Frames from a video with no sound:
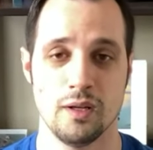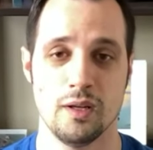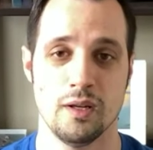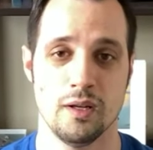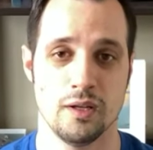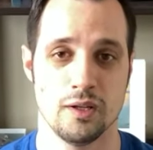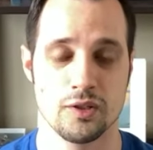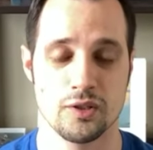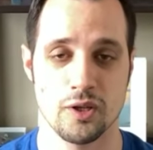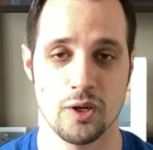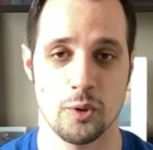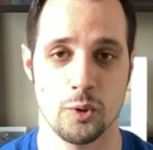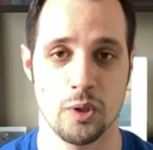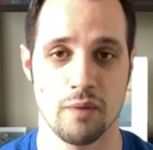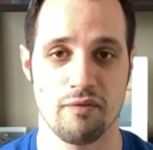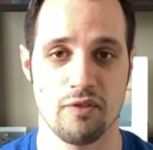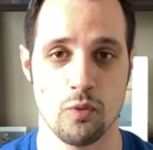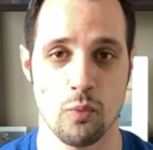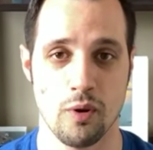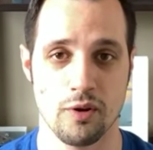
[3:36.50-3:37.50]
So
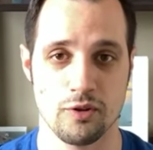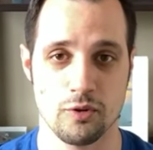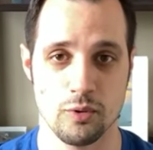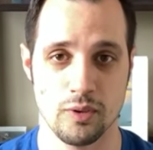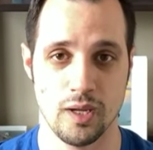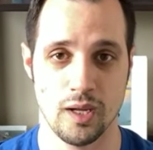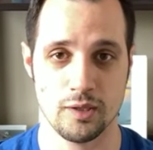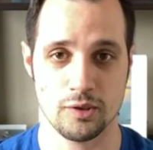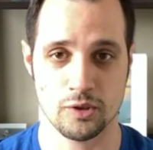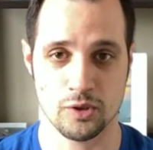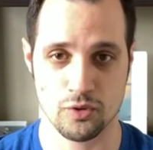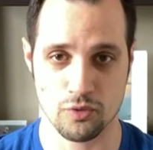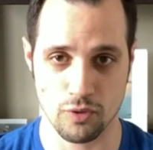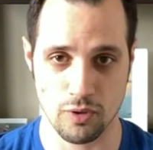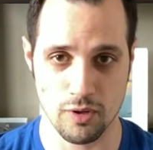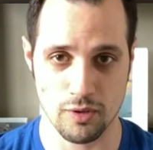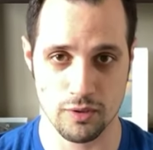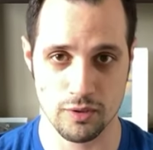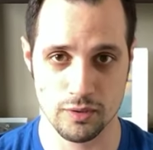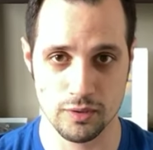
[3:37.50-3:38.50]
if you want to get
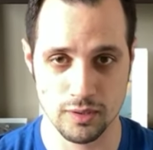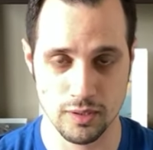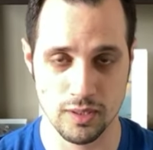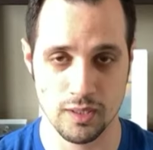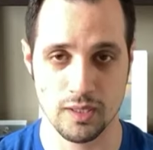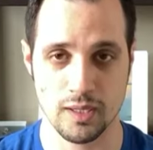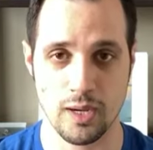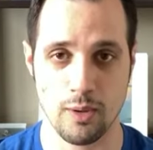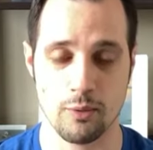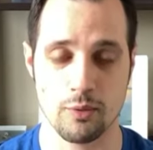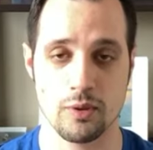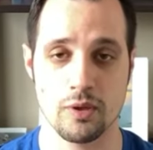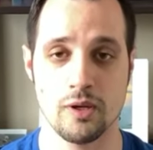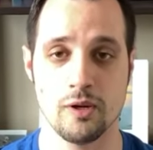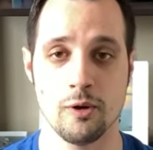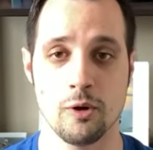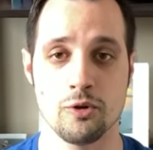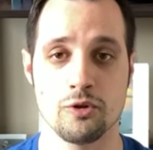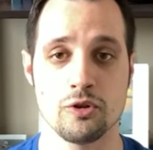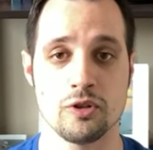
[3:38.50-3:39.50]
stronger, I would
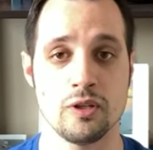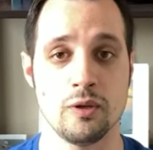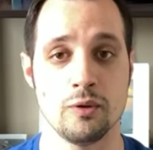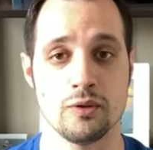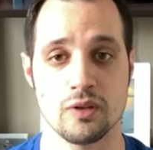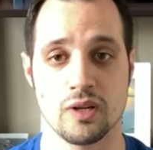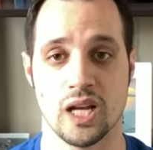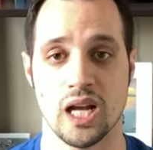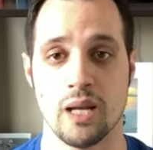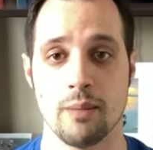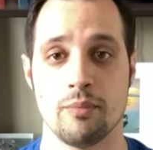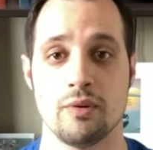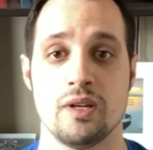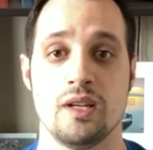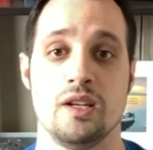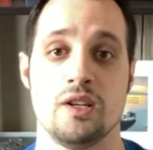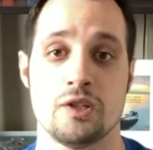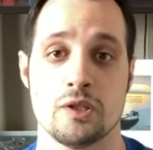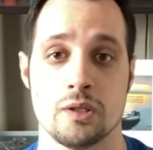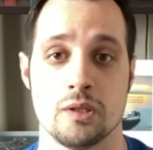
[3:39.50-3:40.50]
encourage you to use a
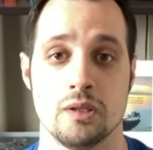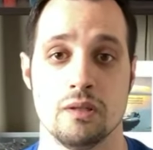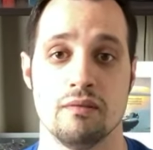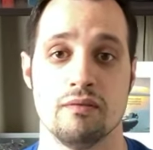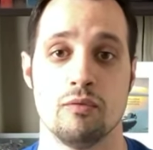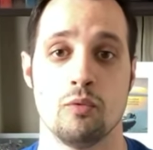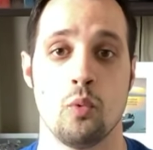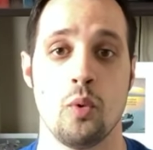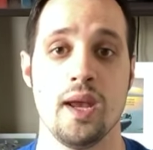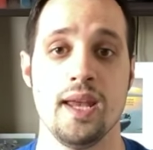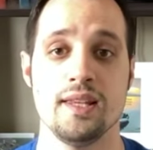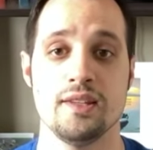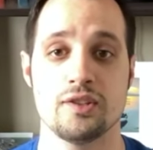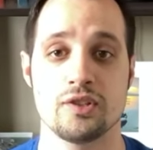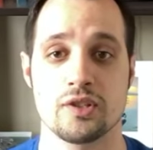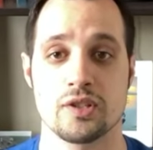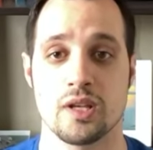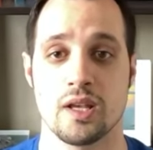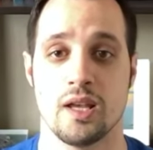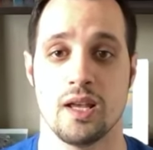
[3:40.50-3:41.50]
combination of
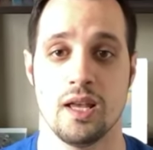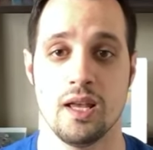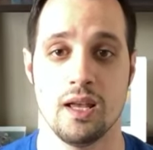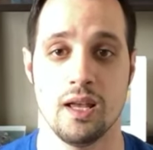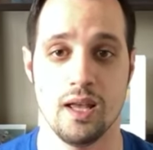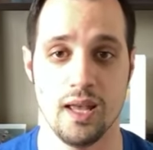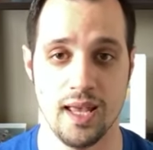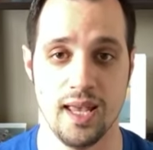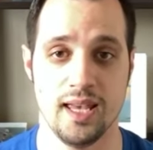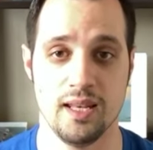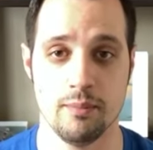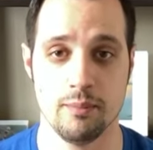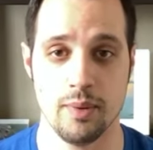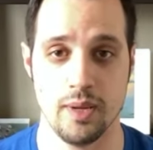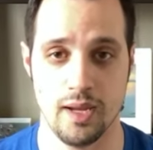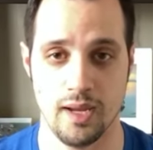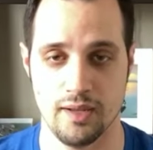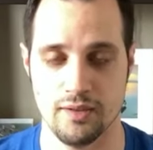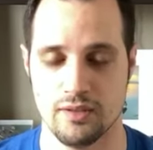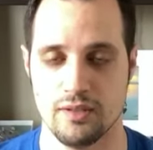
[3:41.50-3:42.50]
weights and
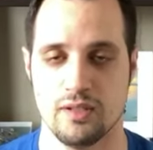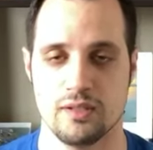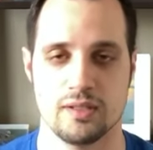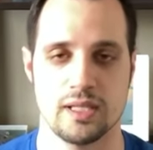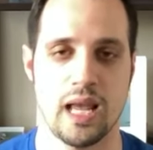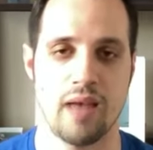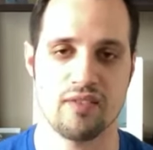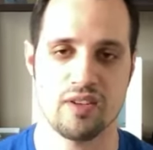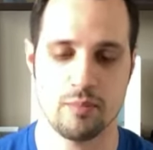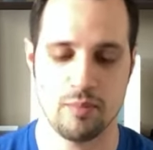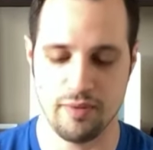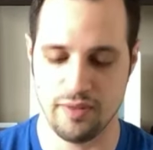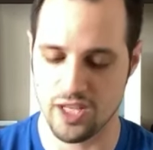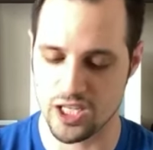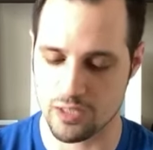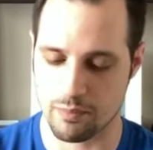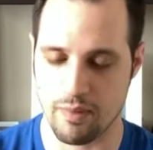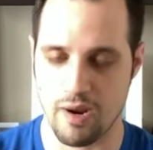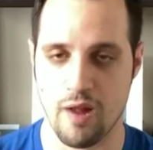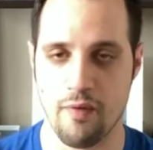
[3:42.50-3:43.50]
bands. It doesn't have to be
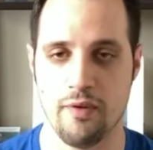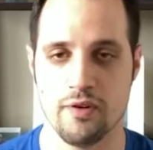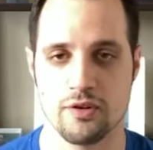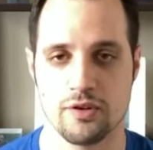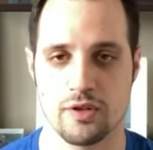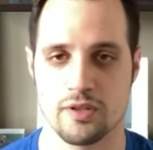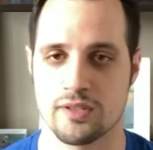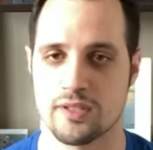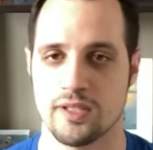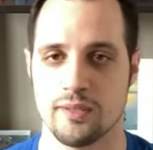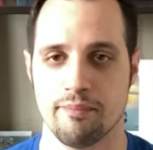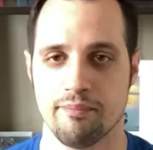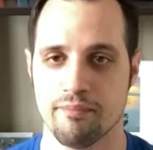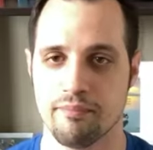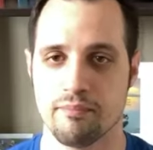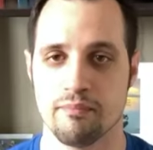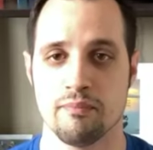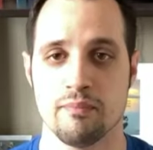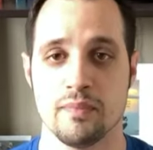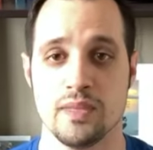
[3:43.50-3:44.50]
this band. It's just an
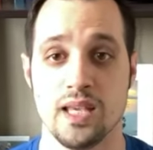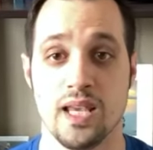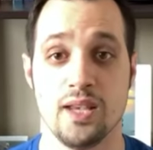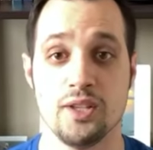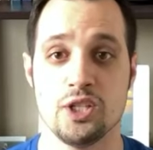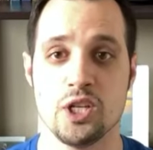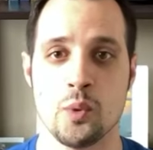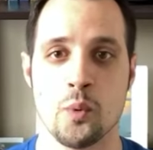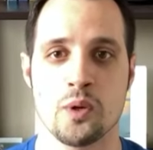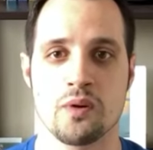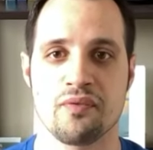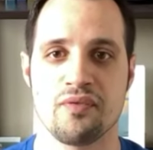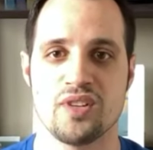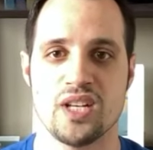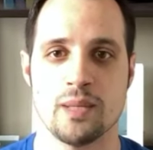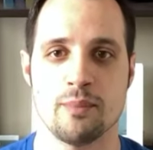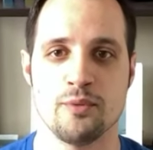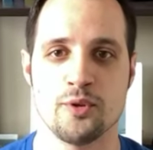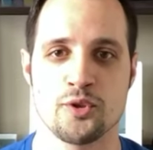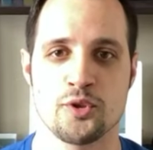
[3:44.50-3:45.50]
easy one for
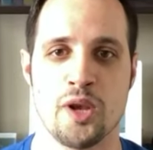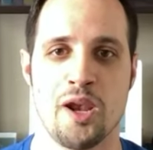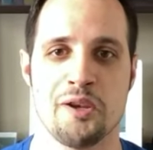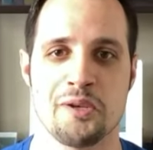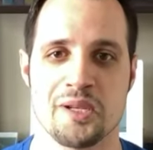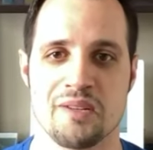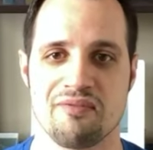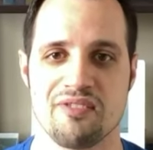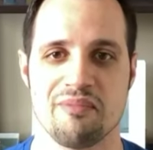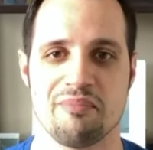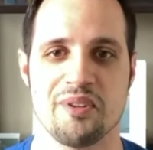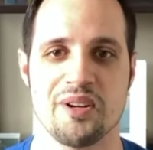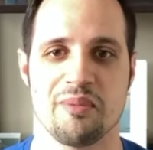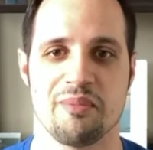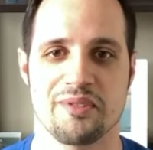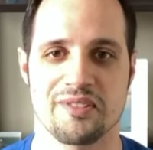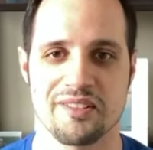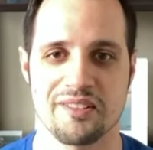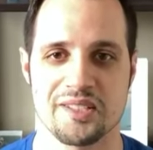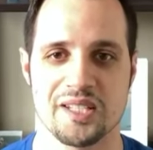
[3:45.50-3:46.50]
demonstration for
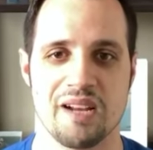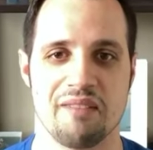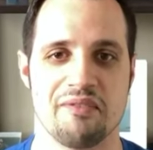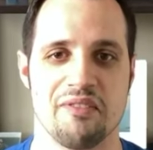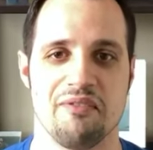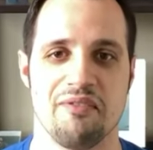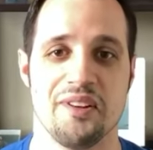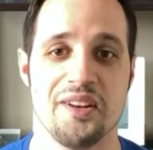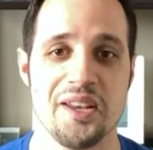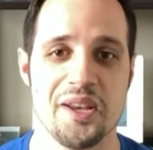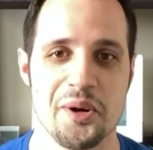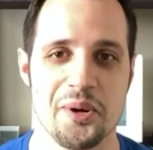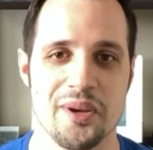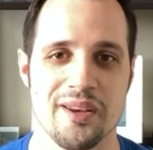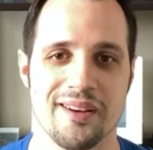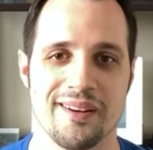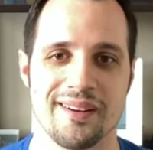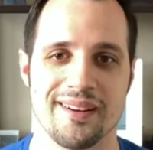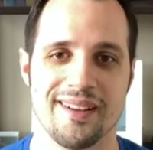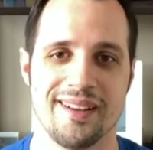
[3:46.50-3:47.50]
purposes of the video
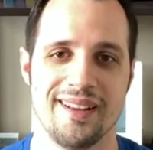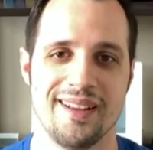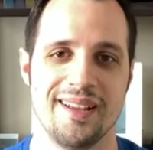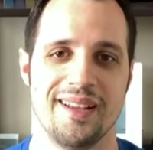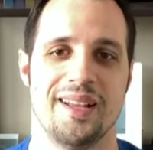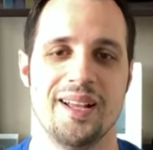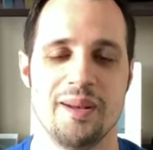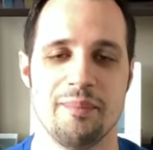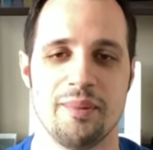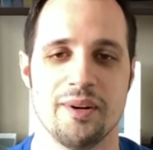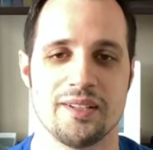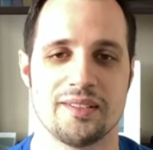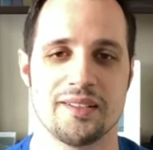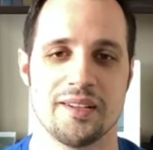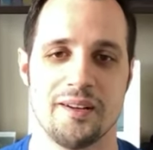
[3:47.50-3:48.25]
here. But